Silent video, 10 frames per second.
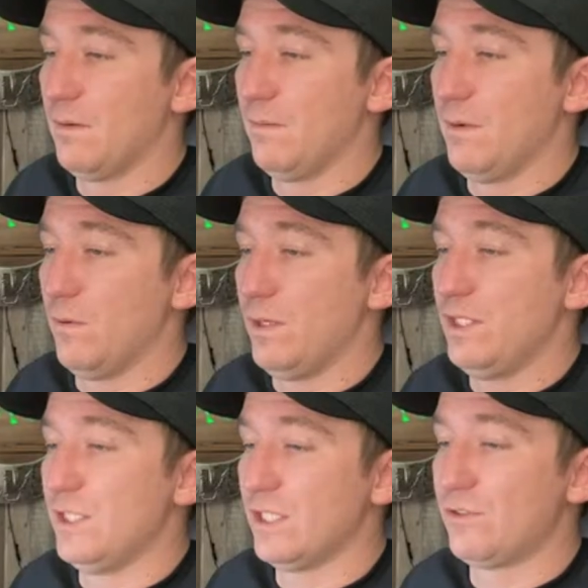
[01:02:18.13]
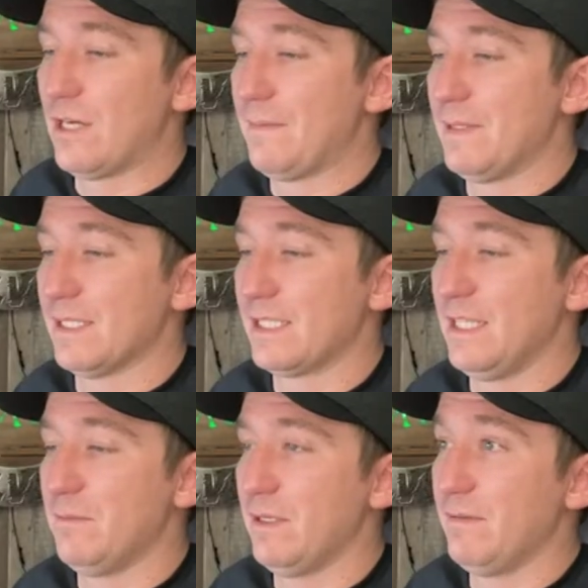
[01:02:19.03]
but we just dropped the ski
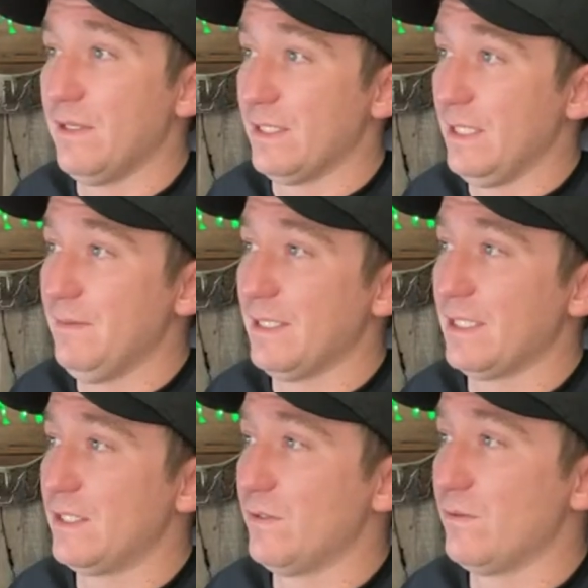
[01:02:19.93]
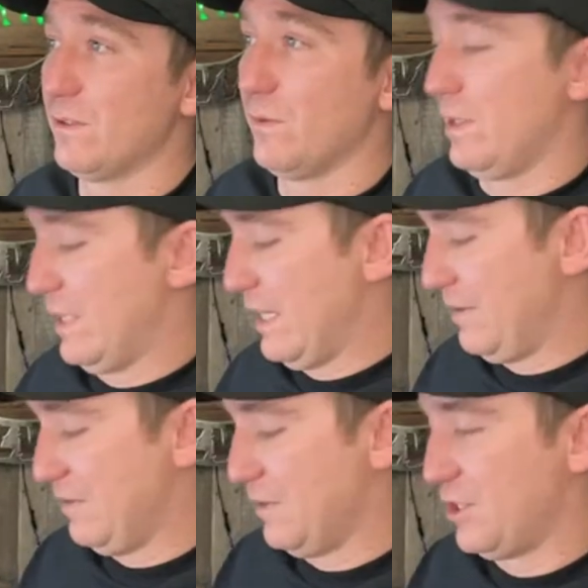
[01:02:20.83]
blade. It seems like it's doing really well. I haven't
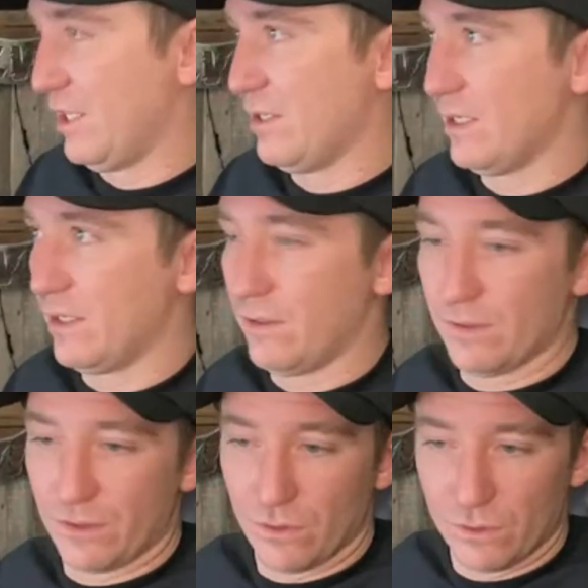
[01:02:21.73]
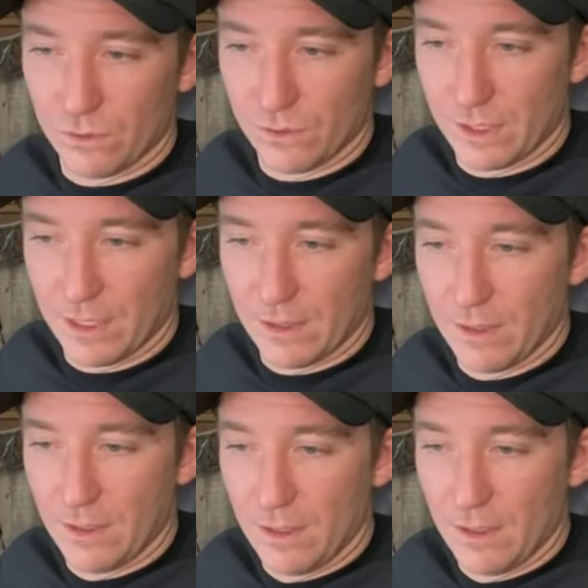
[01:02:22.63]
even shared it on all the socials yet.